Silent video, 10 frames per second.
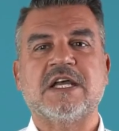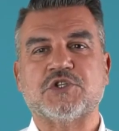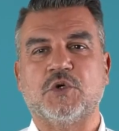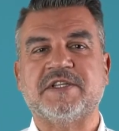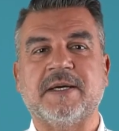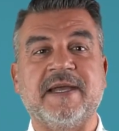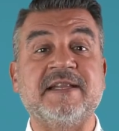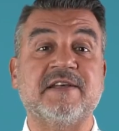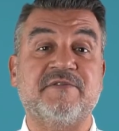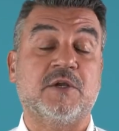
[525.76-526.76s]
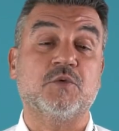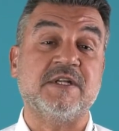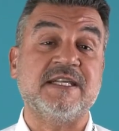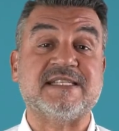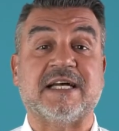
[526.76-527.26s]
It is usually used to
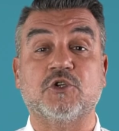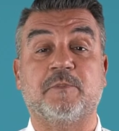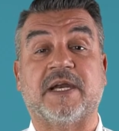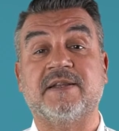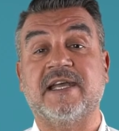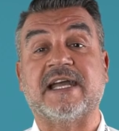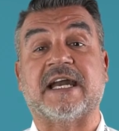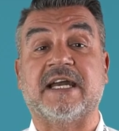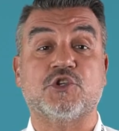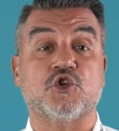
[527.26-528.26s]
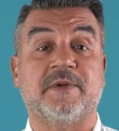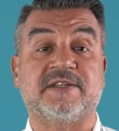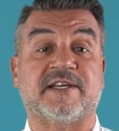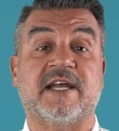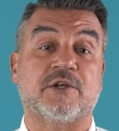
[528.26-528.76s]
indicate the geometry of the
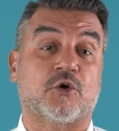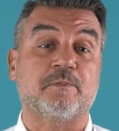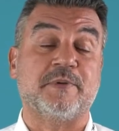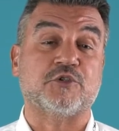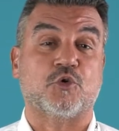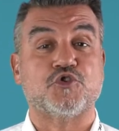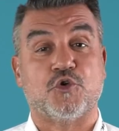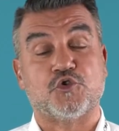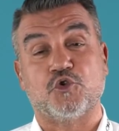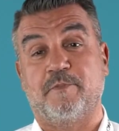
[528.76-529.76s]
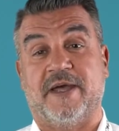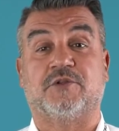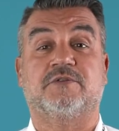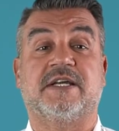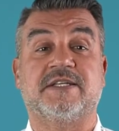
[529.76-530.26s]
chip breaker on the insert's
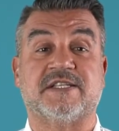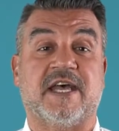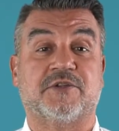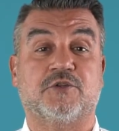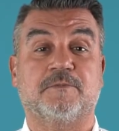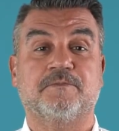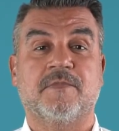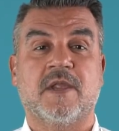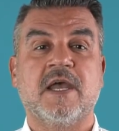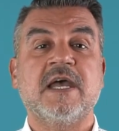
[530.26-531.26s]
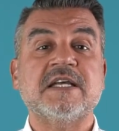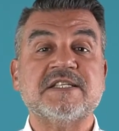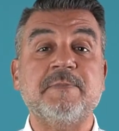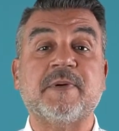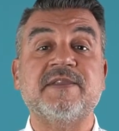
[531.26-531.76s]
face.
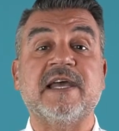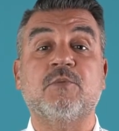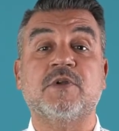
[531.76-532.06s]
If we take an